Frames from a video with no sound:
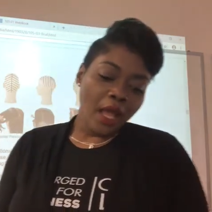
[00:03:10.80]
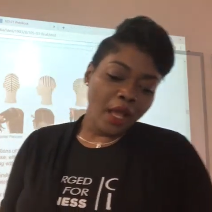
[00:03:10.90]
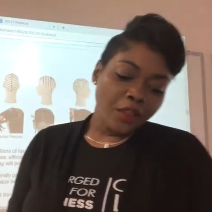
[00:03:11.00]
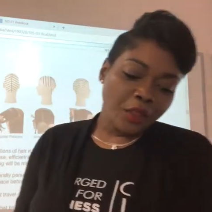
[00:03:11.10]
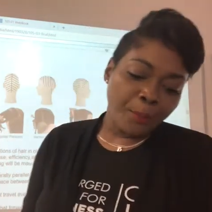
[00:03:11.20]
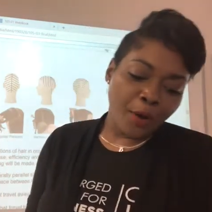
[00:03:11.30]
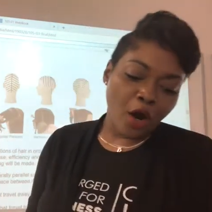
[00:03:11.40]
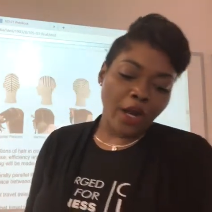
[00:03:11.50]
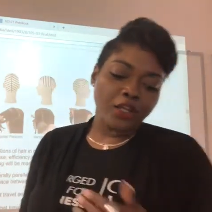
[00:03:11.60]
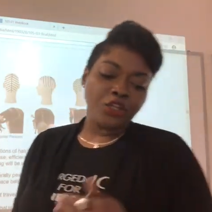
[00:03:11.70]
The
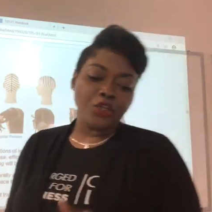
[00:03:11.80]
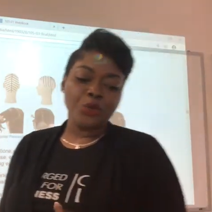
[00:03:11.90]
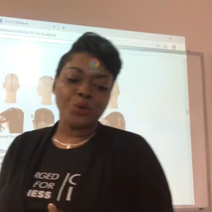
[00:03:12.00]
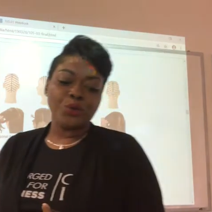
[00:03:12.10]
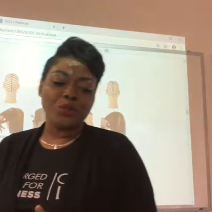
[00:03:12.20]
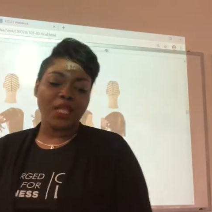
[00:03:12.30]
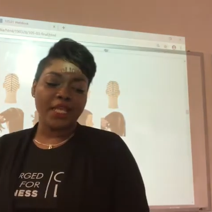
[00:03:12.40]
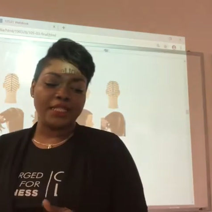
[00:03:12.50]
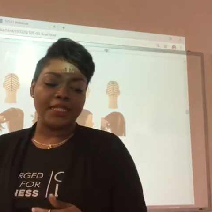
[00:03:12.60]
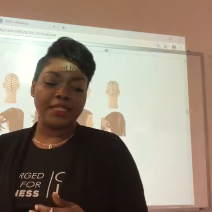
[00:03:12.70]
part used
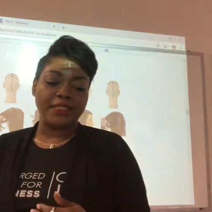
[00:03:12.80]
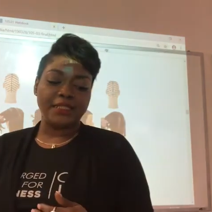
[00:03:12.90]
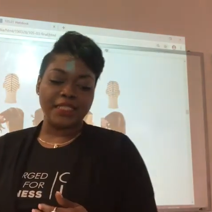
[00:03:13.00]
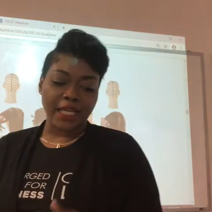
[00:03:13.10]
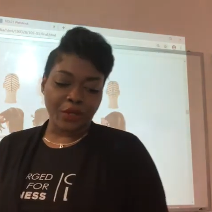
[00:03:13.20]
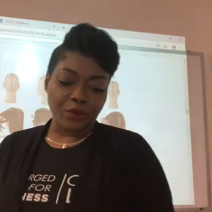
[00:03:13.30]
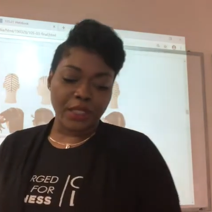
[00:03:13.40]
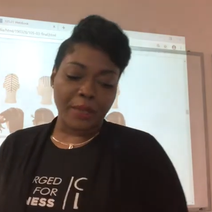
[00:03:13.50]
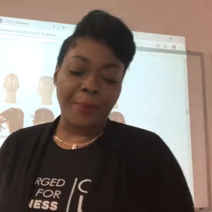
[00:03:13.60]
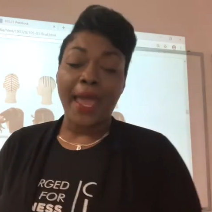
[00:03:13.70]
is
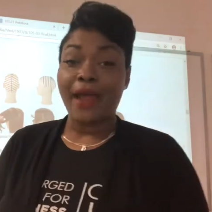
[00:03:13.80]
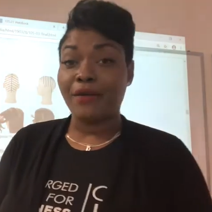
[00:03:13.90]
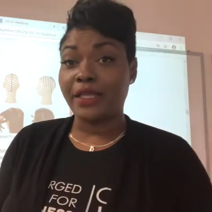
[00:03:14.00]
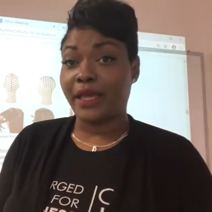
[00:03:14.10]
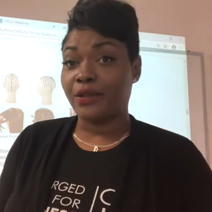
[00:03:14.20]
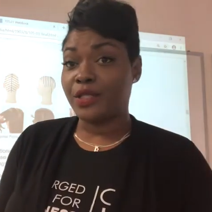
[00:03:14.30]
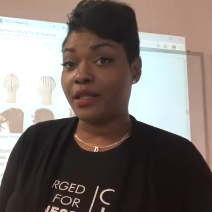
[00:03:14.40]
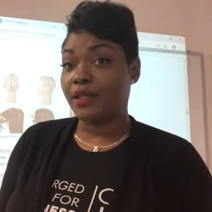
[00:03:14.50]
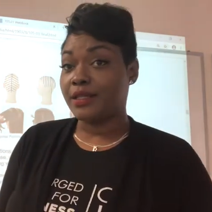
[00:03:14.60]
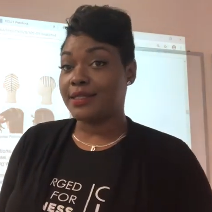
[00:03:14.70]
generally parallel to
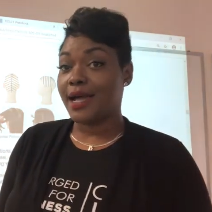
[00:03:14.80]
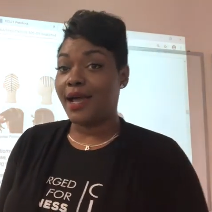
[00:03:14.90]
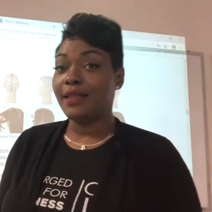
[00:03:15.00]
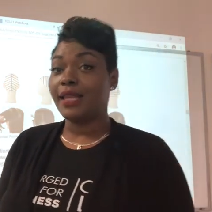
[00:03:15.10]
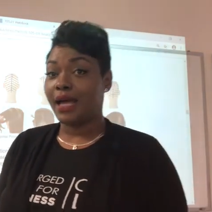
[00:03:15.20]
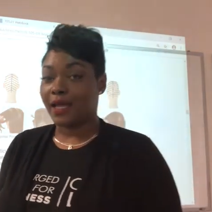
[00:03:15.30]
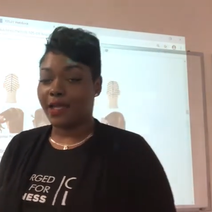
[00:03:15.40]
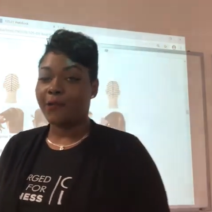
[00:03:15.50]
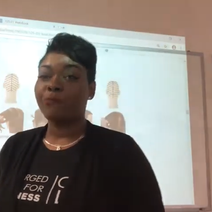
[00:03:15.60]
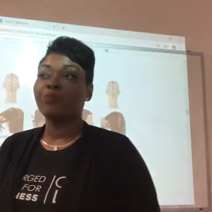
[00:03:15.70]
the design
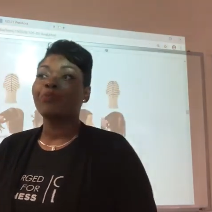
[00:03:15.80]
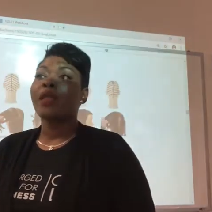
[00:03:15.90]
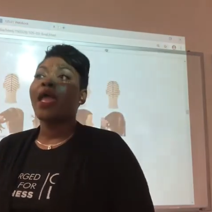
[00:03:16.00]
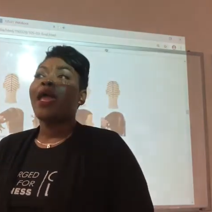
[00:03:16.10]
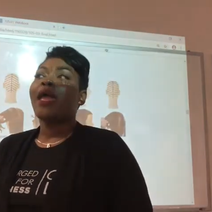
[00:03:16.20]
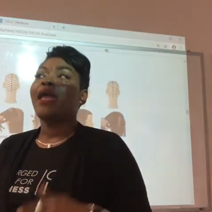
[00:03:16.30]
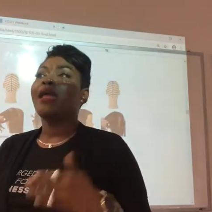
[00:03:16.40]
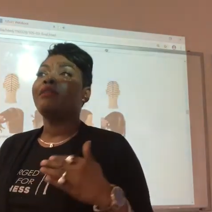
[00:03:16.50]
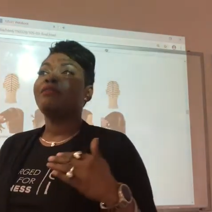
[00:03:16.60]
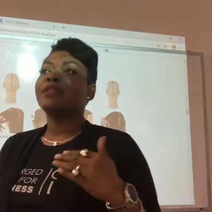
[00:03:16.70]
line,
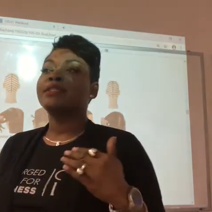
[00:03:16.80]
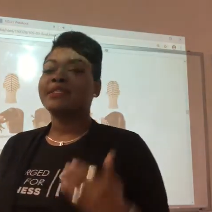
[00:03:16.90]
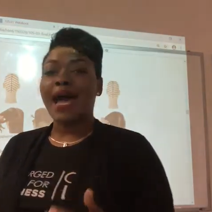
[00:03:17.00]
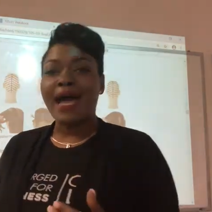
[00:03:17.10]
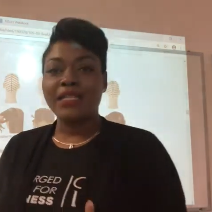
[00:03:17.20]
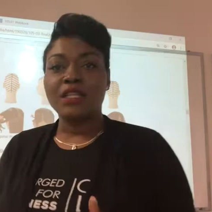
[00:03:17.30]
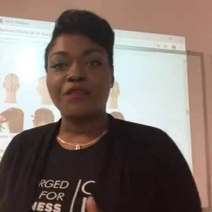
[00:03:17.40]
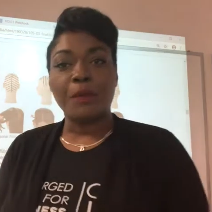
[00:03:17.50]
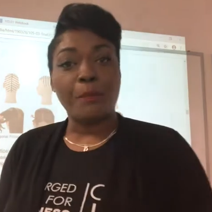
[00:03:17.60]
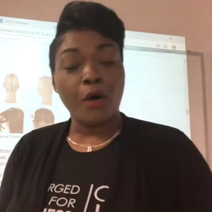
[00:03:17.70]
and the size
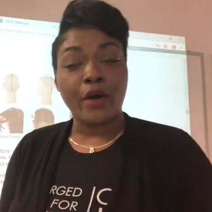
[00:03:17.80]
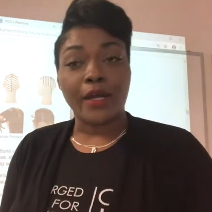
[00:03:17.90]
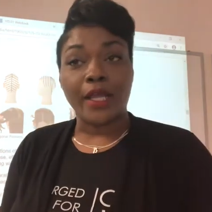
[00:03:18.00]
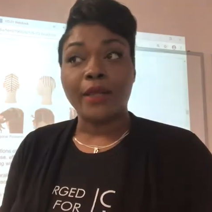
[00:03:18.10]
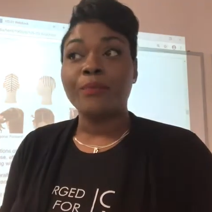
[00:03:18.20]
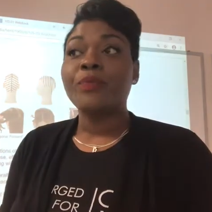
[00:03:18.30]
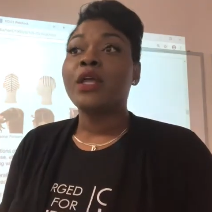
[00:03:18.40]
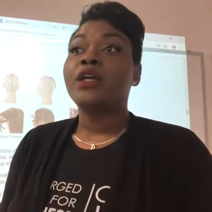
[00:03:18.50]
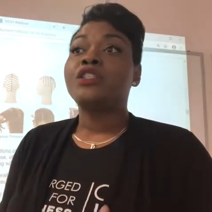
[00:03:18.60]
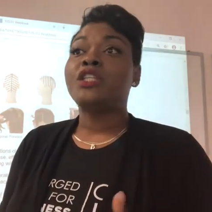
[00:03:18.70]
of the parting
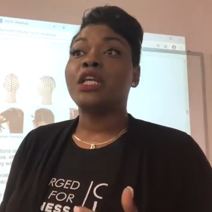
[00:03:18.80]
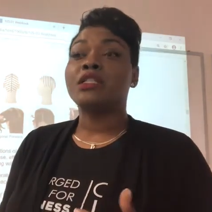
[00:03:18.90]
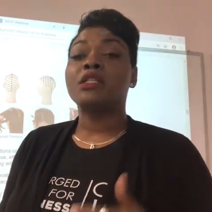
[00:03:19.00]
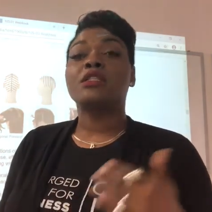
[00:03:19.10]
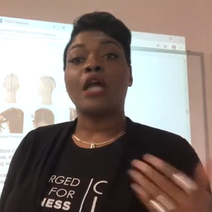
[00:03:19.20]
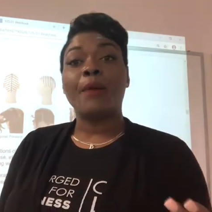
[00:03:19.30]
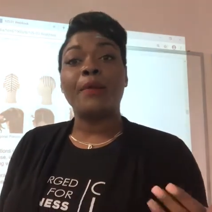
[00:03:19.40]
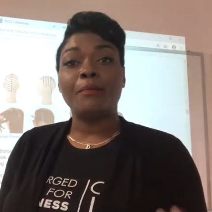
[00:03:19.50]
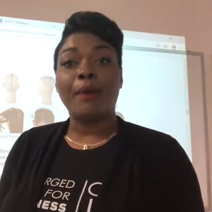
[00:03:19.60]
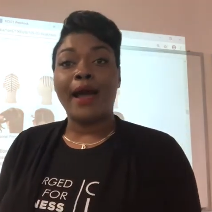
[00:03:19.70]
is
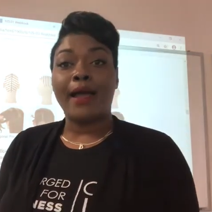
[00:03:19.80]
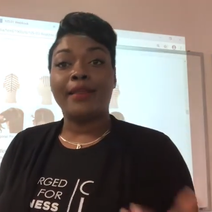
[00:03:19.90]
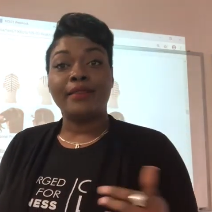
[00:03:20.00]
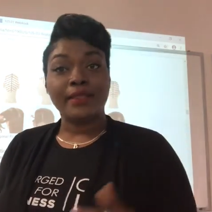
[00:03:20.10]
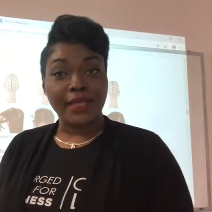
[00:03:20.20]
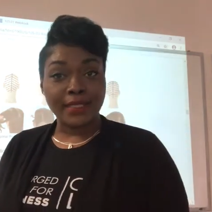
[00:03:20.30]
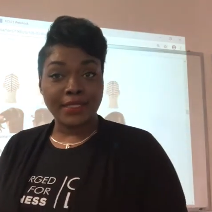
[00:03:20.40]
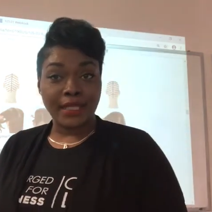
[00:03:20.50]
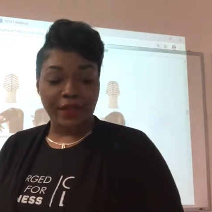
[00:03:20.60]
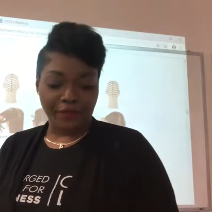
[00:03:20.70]
determined by the
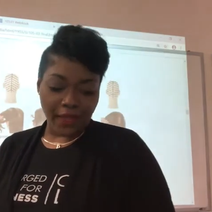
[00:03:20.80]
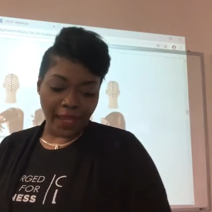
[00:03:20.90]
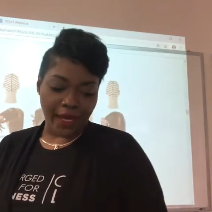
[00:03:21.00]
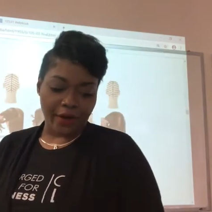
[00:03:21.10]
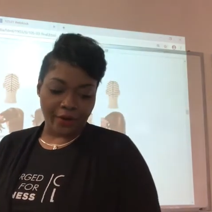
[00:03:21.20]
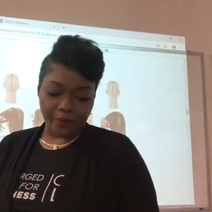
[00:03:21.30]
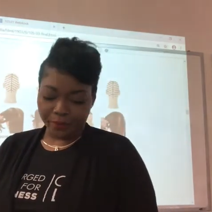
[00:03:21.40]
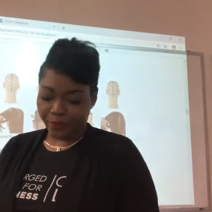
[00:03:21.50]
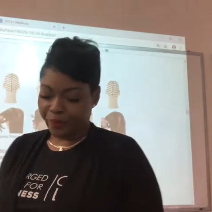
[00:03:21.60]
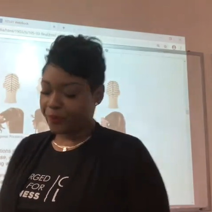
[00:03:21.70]
density of the hair.
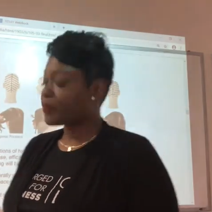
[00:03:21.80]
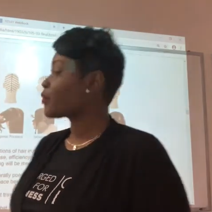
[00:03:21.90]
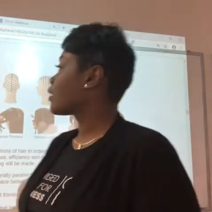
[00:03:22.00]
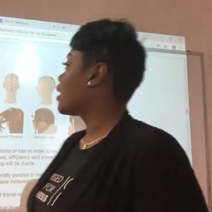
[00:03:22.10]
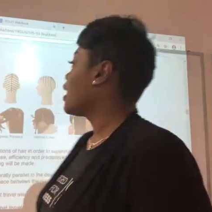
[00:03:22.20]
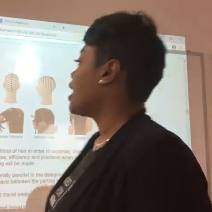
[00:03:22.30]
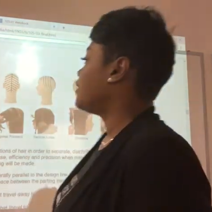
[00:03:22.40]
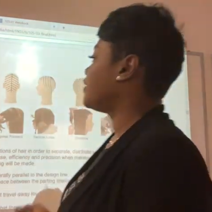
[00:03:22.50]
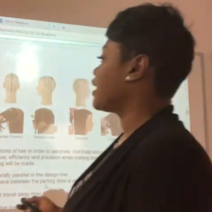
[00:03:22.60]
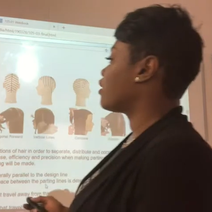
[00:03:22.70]

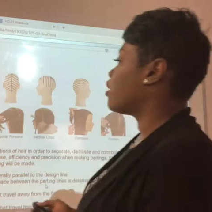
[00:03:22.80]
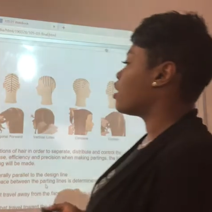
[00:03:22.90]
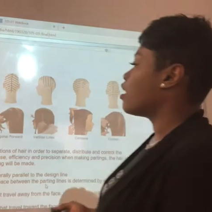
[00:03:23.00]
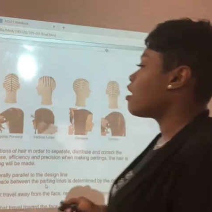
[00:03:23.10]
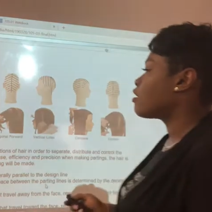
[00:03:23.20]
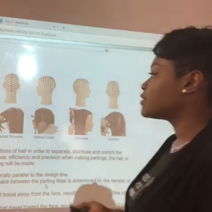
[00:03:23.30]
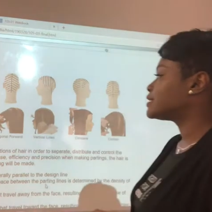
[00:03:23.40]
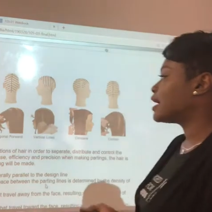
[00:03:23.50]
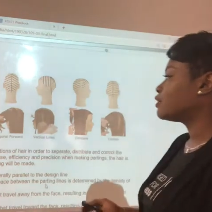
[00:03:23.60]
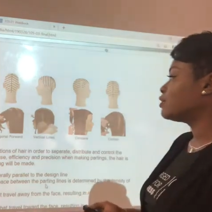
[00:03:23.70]
There are
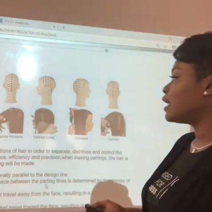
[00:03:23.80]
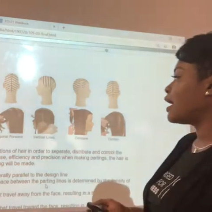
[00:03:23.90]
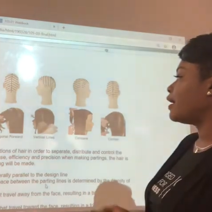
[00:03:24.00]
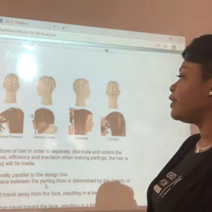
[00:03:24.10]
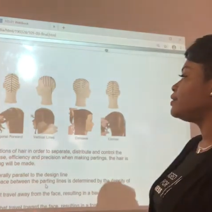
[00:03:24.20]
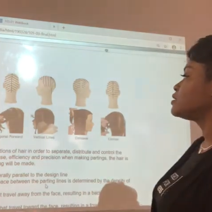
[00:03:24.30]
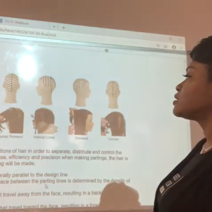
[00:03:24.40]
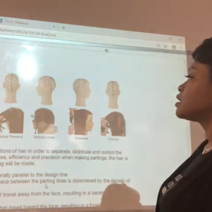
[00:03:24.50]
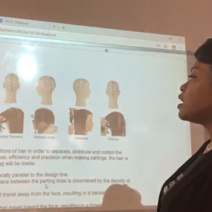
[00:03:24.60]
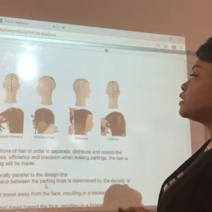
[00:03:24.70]
horizontal
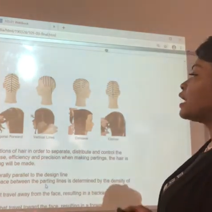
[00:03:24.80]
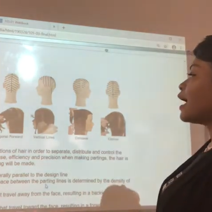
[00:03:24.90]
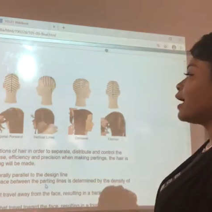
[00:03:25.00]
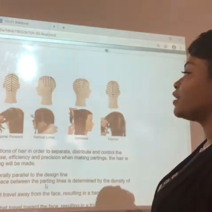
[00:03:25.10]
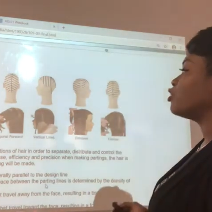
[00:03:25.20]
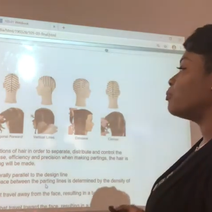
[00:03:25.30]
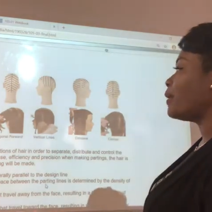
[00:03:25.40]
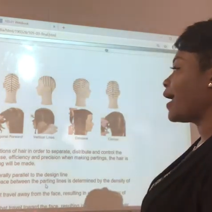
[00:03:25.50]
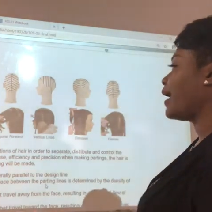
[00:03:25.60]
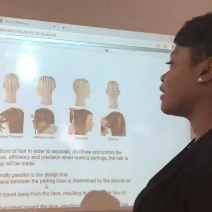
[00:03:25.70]
lines, diagonal back,